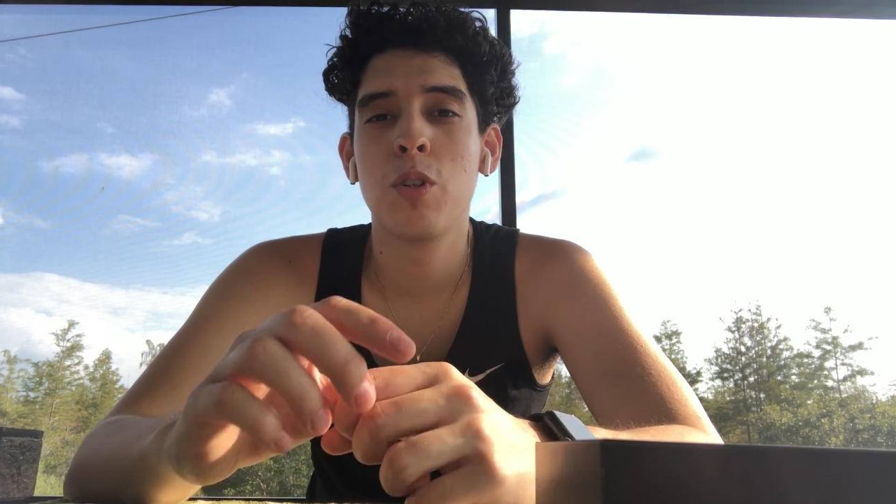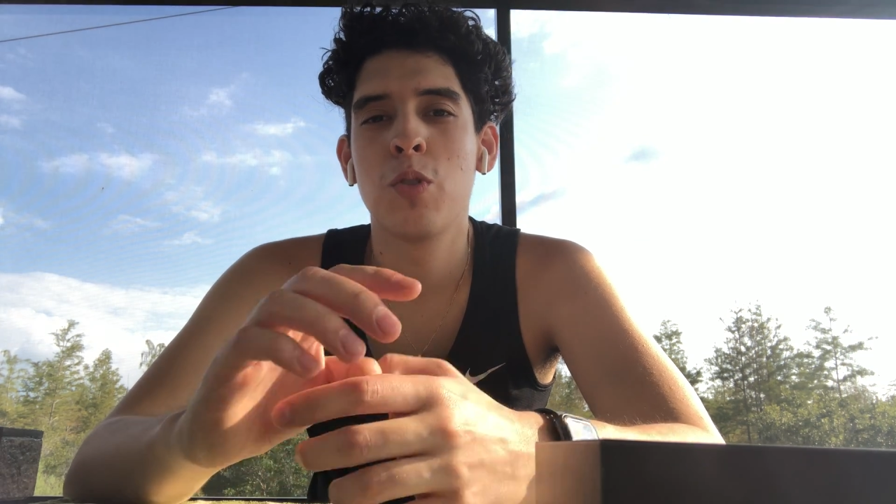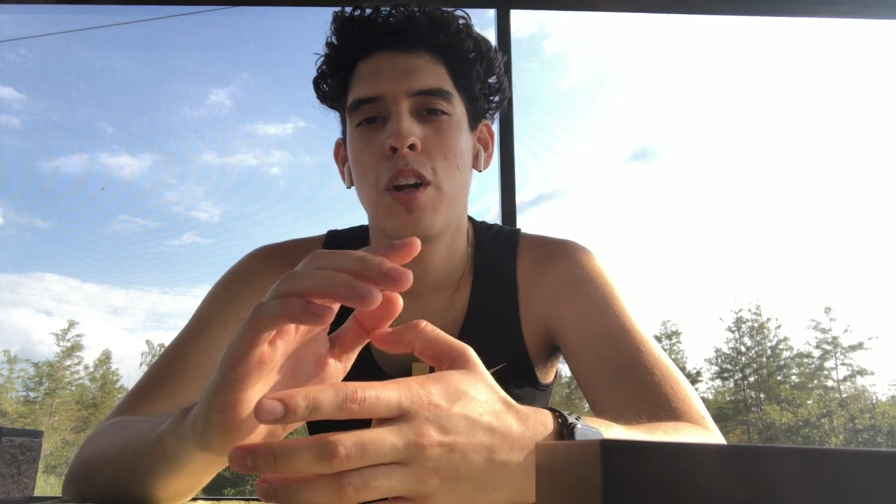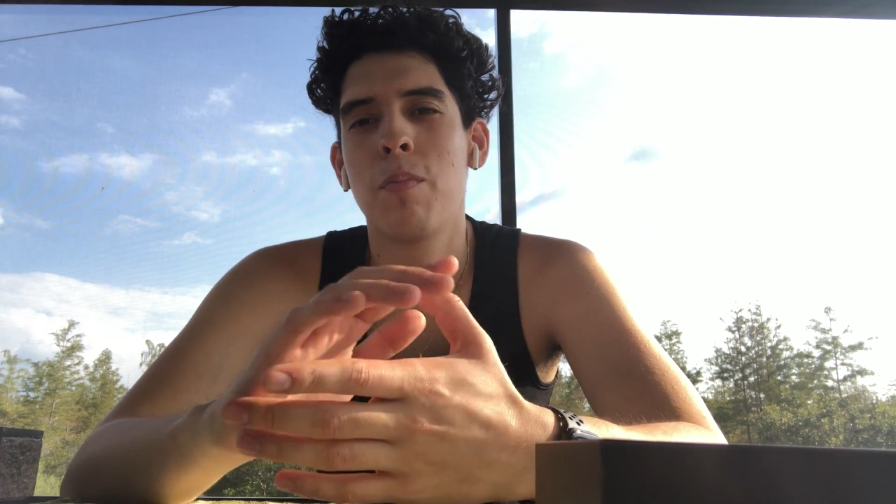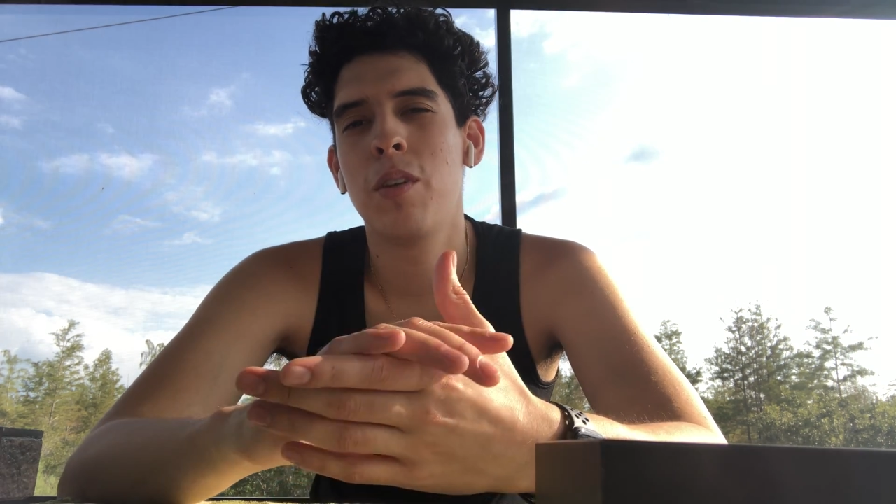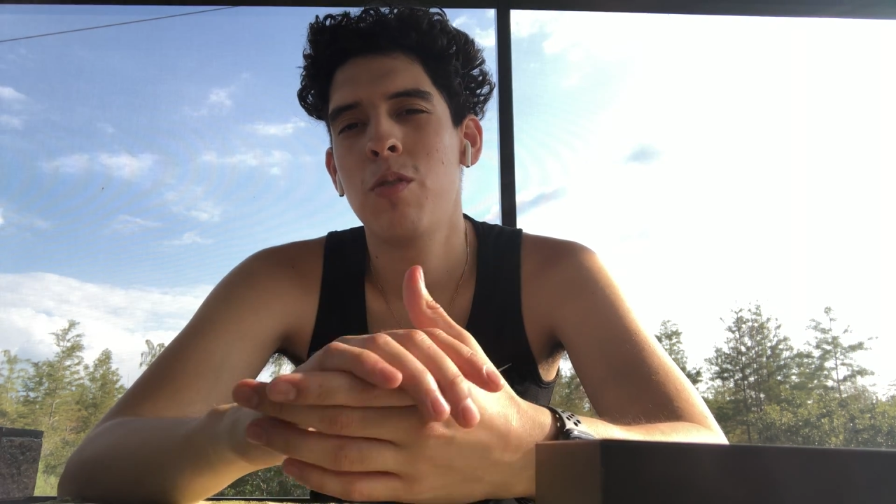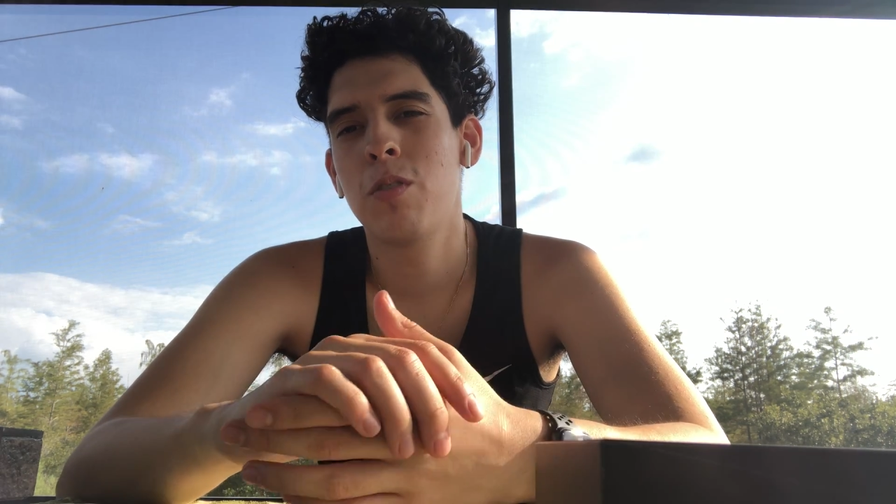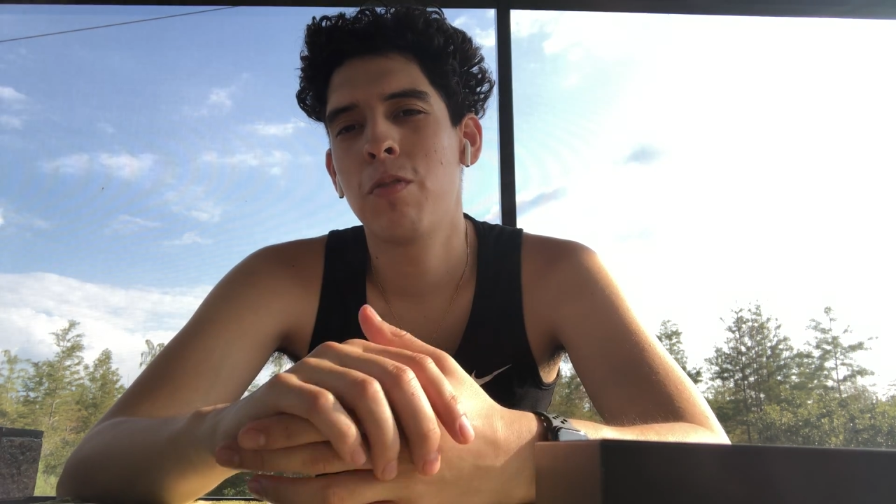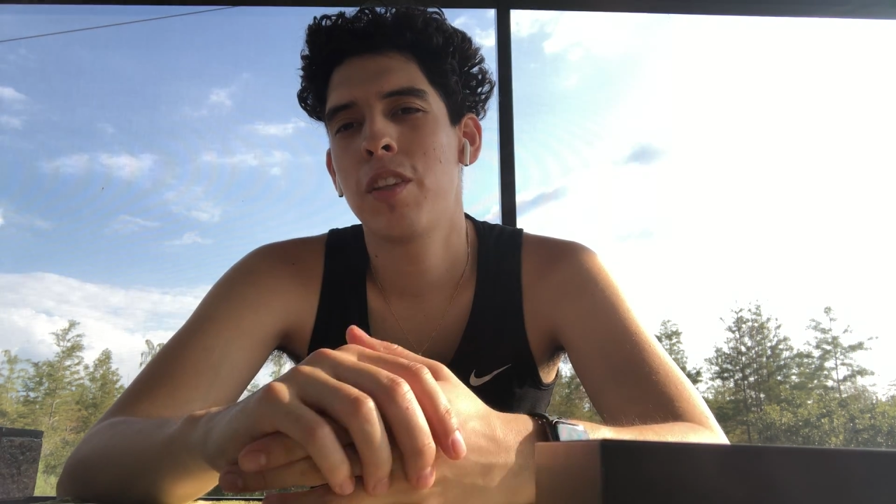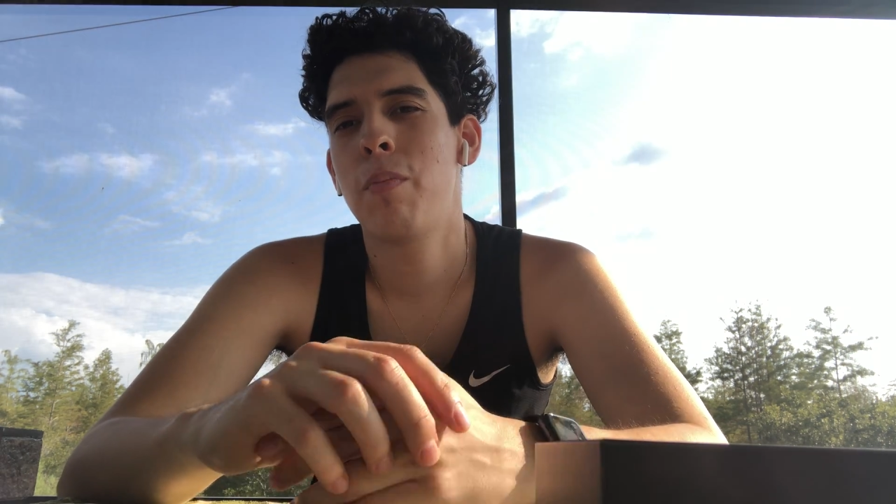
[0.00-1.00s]
which is what I've been
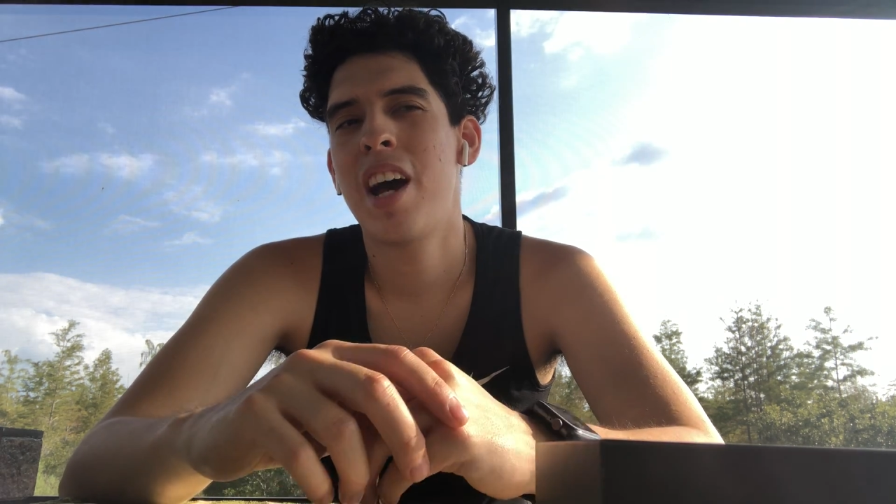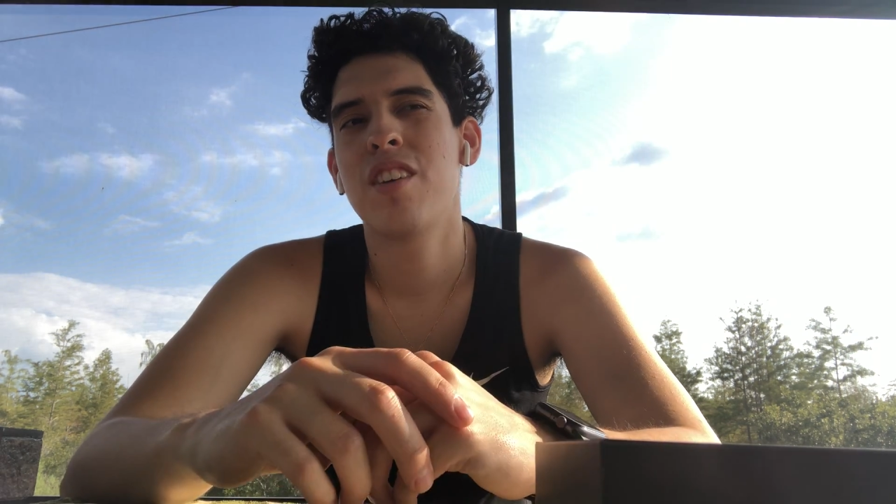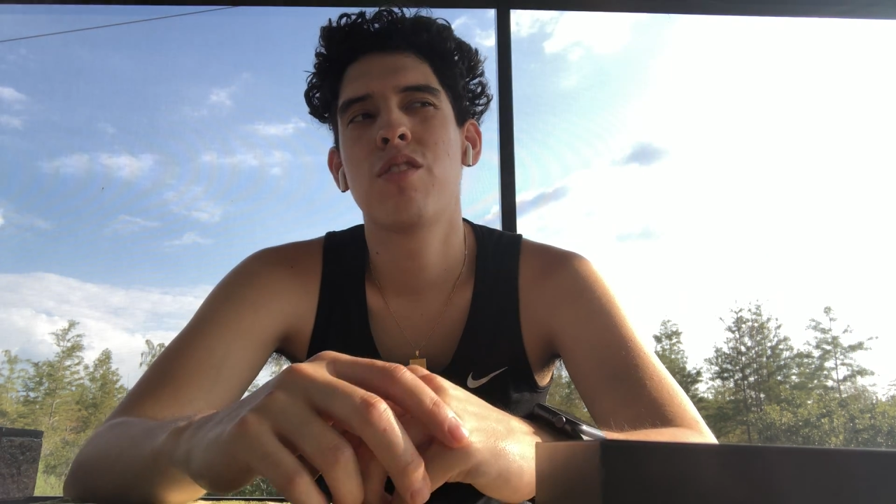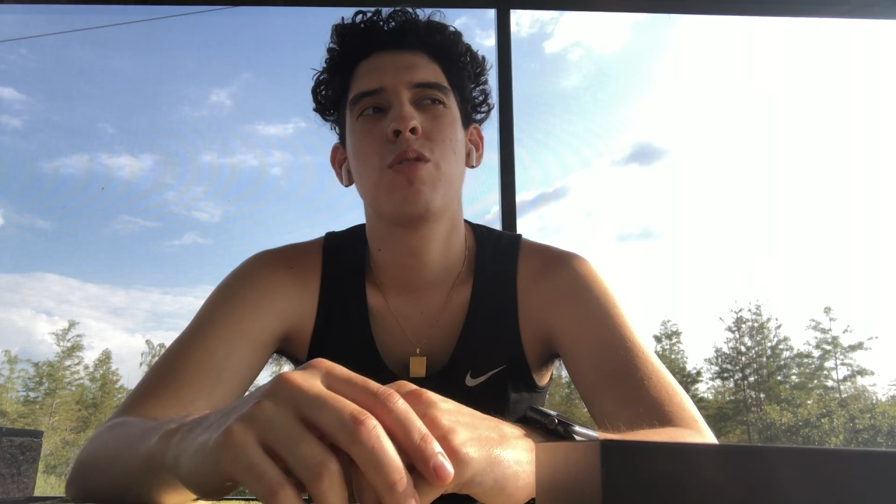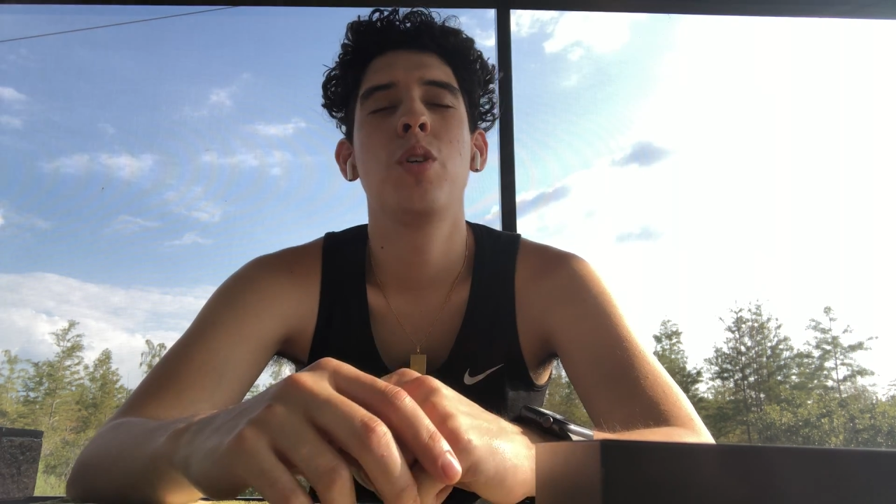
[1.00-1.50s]
using for the past